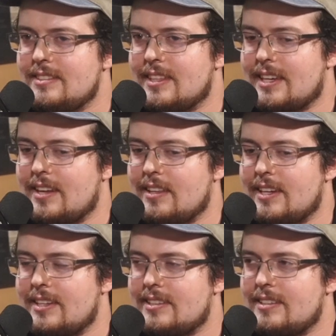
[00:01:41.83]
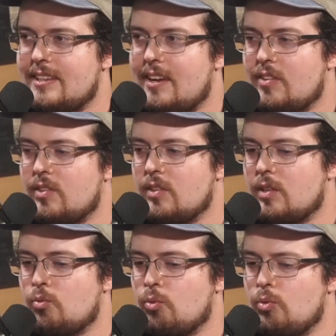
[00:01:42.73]
Like I like how they're
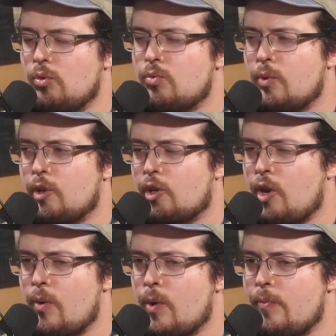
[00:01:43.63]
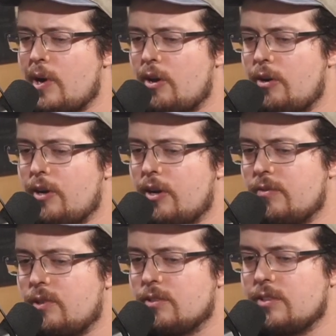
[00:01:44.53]
like, let's make a camo pattern out
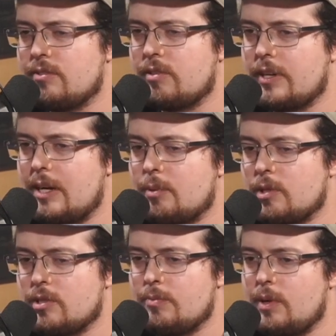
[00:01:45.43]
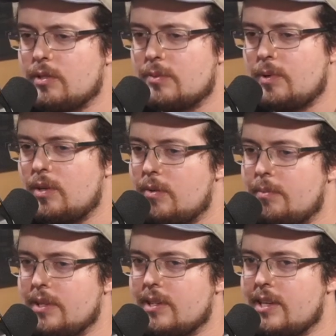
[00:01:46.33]
of all the different neighborhoods in Baltimore.
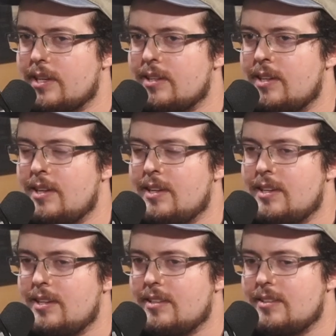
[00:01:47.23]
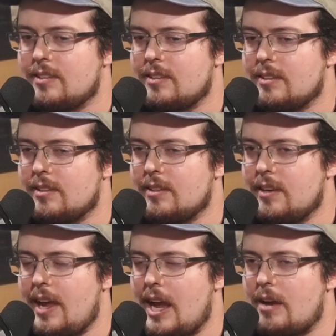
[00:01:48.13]
But like
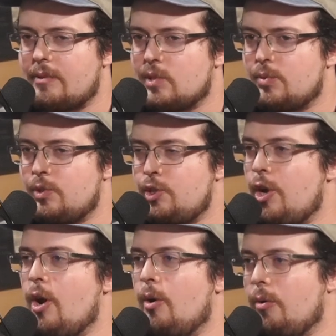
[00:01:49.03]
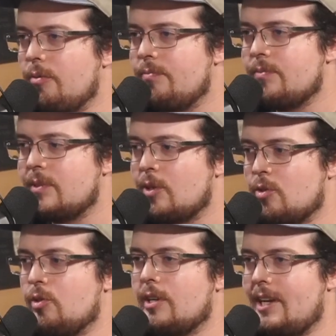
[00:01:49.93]
the average Joe
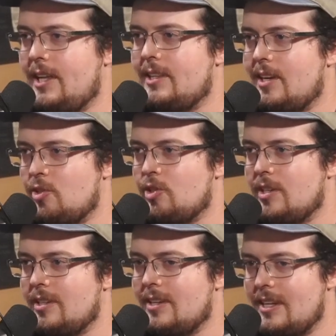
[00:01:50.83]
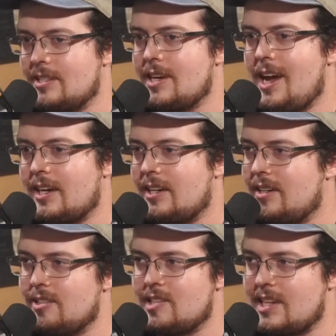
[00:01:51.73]
who's looking at that shit is not going to
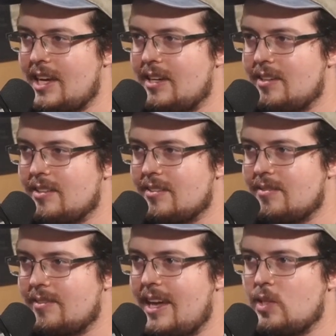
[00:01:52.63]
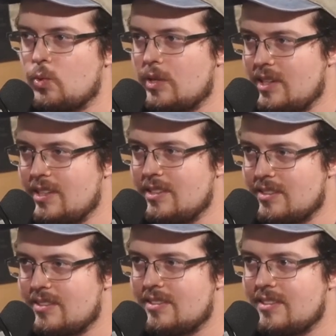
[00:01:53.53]
understand that's what it
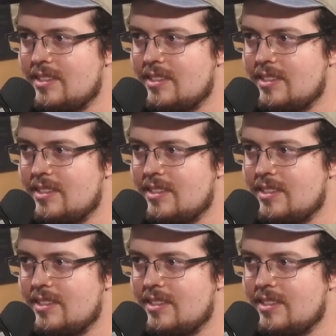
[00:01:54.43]
is.